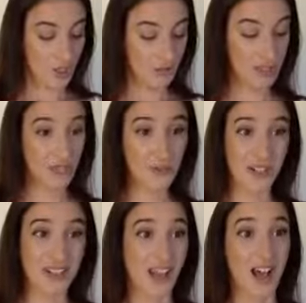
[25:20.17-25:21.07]
Different
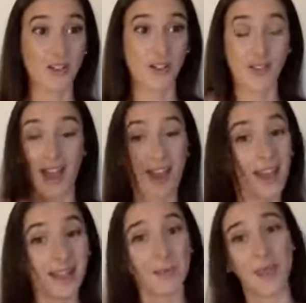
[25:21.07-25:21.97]
styles of
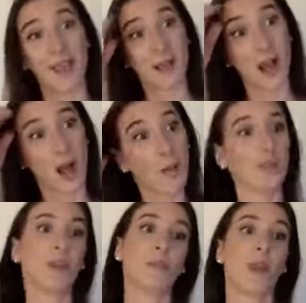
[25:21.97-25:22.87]
eggs. Make an
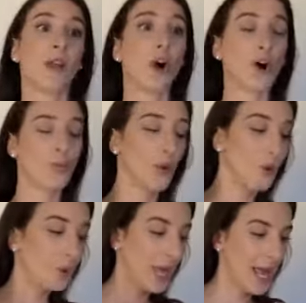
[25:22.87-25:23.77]
omelet, make
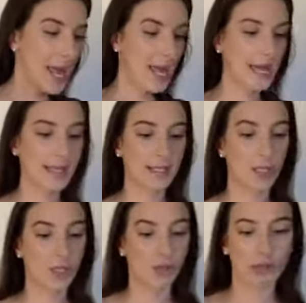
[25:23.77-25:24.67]
hard-boiled eggs,
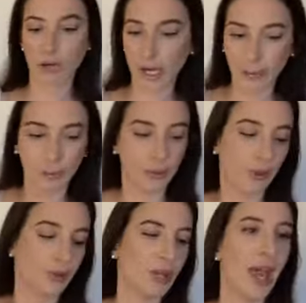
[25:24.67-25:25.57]

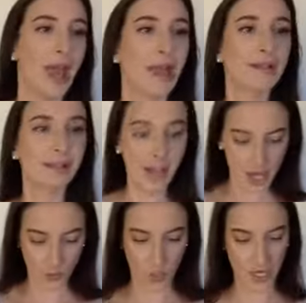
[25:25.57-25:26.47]
scrambled egg
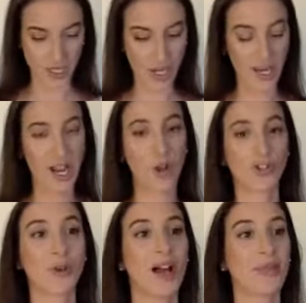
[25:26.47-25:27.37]
sandwich. And I
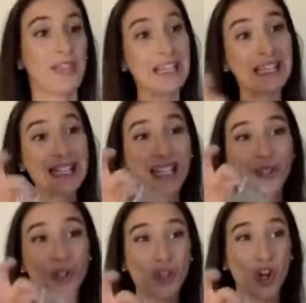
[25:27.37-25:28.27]
also got these
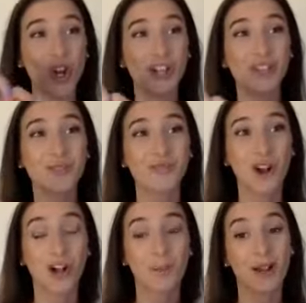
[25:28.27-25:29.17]
little Johns
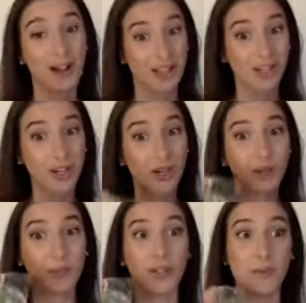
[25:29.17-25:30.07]
from
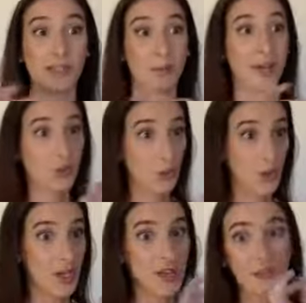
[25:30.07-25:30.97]
Costco. Put them in the
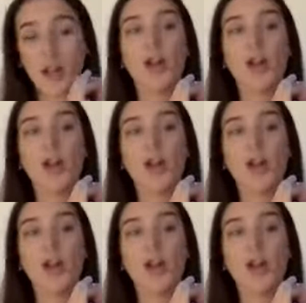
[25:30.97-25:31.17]
microwave